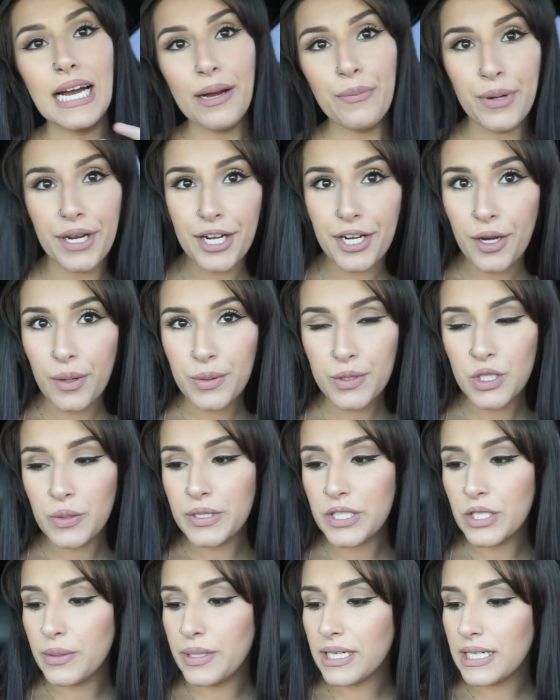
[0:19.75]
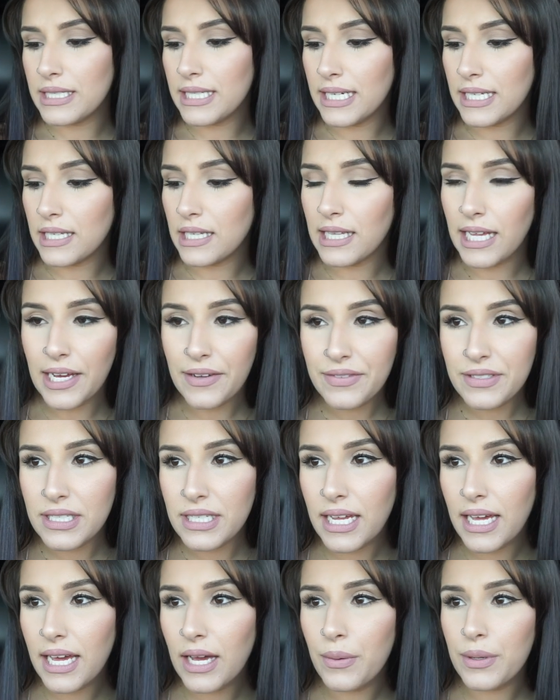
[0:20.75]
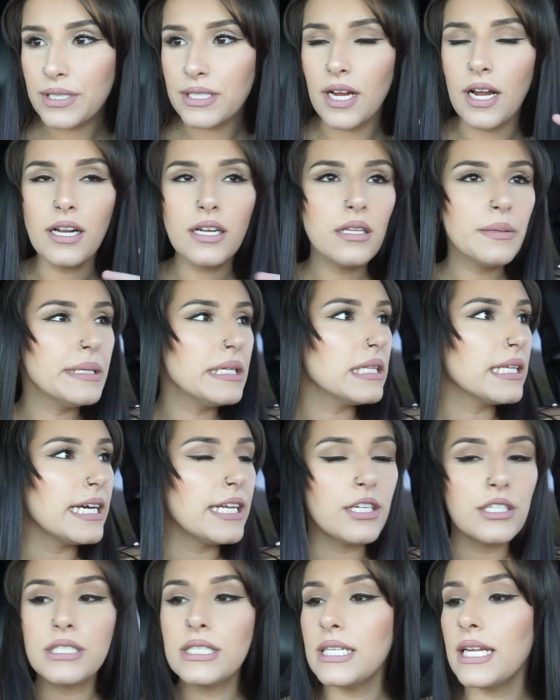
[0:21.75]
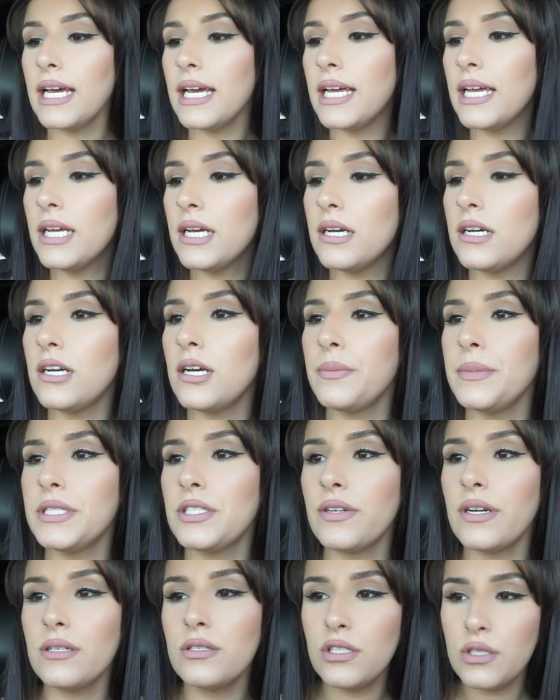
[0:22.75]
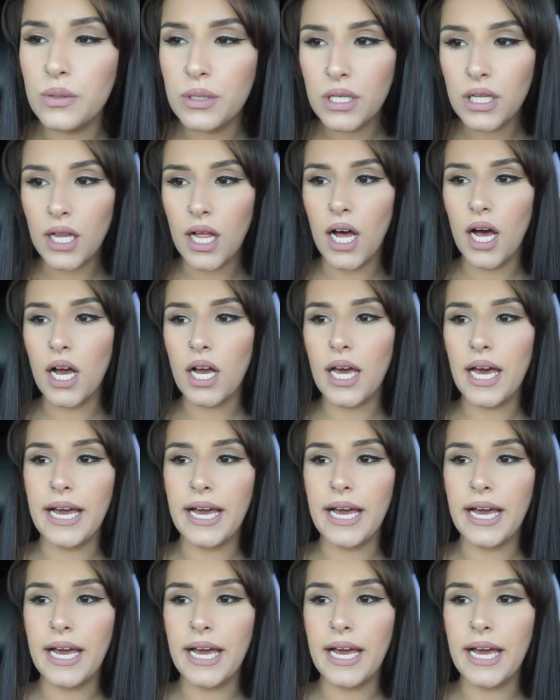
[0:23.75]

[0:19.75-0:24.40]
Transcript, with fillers: we are going to be doing a day in the life today. We're starting a little bit later today. It's around 2 o'clock.